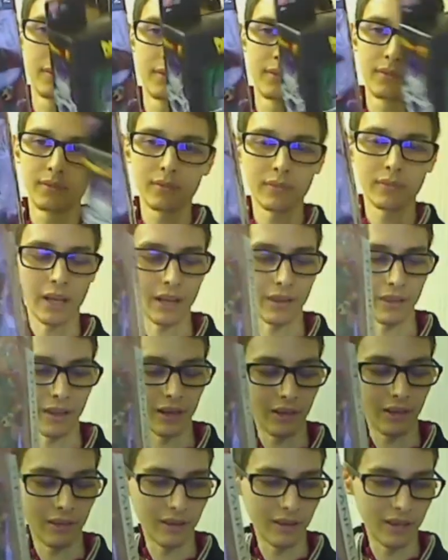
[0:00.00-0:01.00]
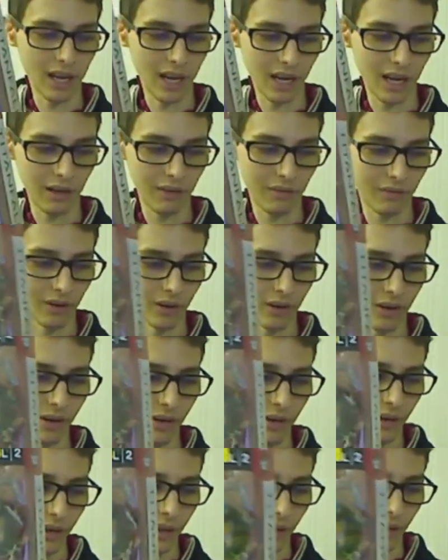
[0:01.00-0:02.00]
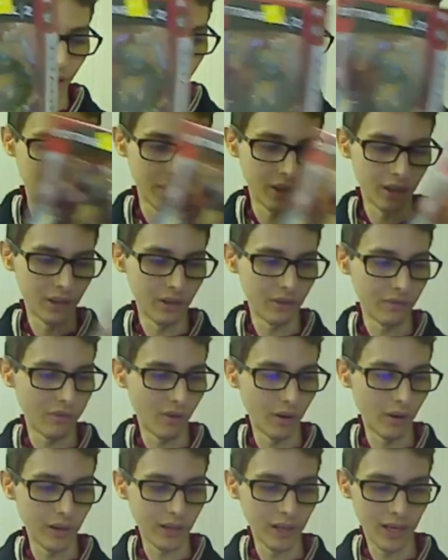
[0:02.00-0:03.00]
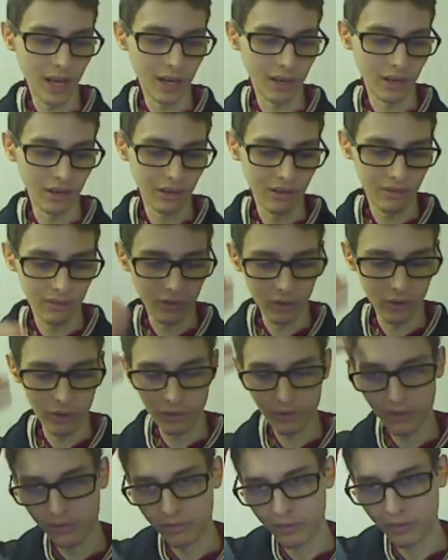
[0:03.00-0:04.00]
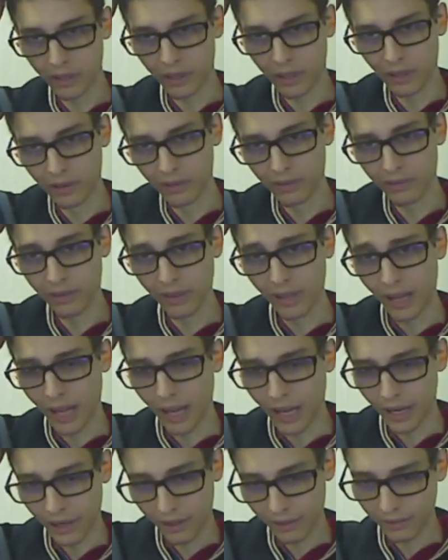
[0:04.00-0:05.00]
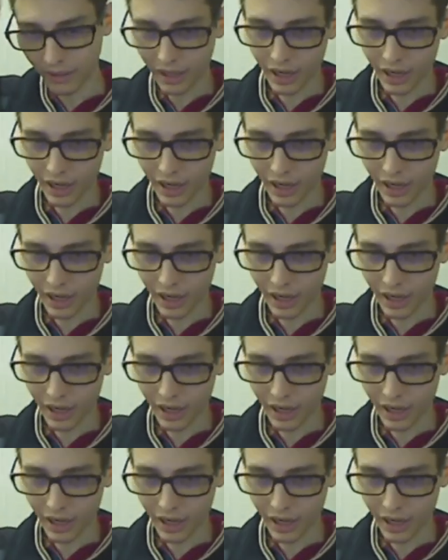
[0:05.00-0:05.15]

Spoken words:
at the end of the day, for under $40 for all these figures, I guess I can't